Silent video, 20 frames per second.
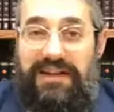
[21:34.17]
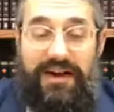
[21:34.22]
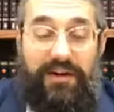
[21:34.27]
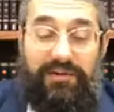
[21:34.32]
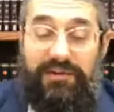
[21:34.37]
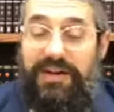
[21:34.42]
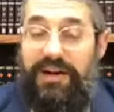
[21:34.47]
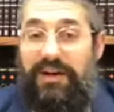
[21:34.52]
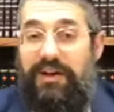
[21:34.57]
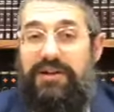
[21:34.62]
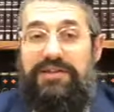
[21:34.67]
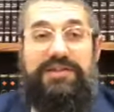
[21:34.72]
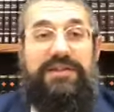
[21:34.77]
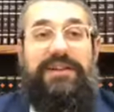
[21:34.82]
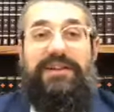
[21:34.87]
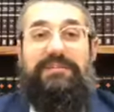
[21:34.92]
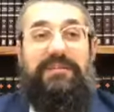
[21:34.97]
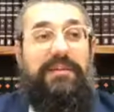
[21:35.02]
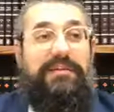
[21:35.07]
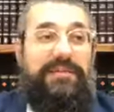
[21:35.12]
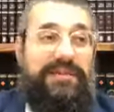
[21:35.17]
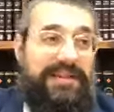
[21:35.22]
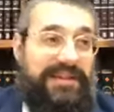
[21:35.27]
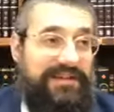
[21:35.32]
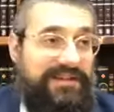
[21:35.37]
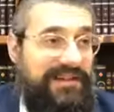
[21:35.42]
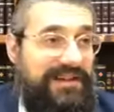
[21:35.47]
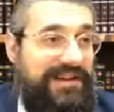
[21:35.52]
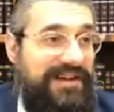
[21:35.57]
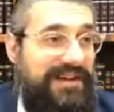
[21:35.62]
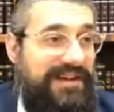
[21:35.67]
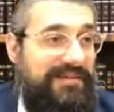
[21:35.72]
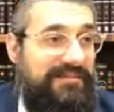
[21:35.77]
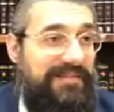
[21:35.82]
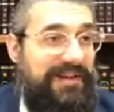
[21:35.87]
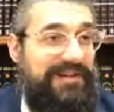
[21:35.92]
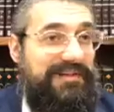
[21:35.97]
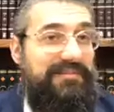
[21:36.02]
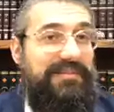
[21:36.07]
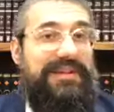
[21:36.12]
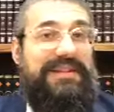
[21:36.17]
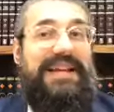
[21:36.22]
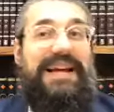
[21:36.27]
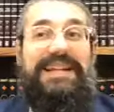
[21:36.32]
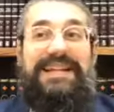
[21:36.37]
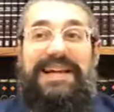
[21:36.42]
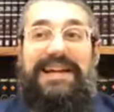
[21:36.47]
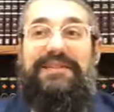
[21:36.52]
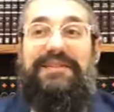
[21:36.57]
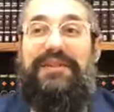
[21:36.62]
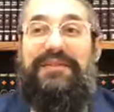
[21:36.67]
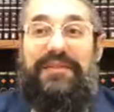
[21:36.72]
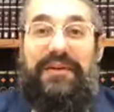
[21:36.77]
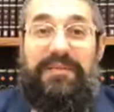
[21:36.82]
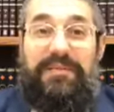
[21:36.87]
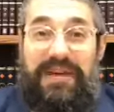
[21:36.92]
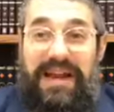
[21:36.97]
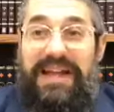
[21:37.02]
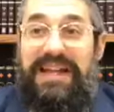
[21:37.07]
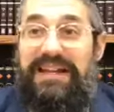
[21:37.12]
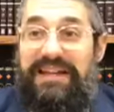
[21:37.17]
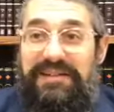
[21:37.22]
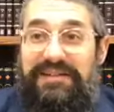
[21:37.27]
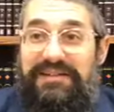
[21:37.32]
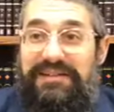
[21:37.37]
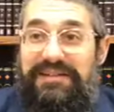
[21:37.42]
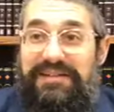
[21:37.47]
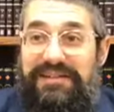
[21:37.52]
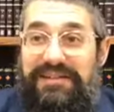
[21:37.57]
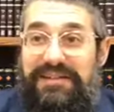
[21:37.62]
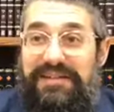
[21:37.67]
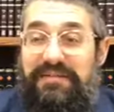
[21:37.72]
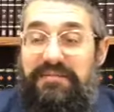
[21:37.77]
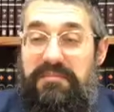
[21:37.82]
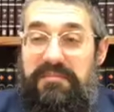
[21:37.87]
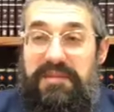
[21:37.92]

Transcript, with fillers: only a chassid come up with that. But, but the idea of a farbrengen,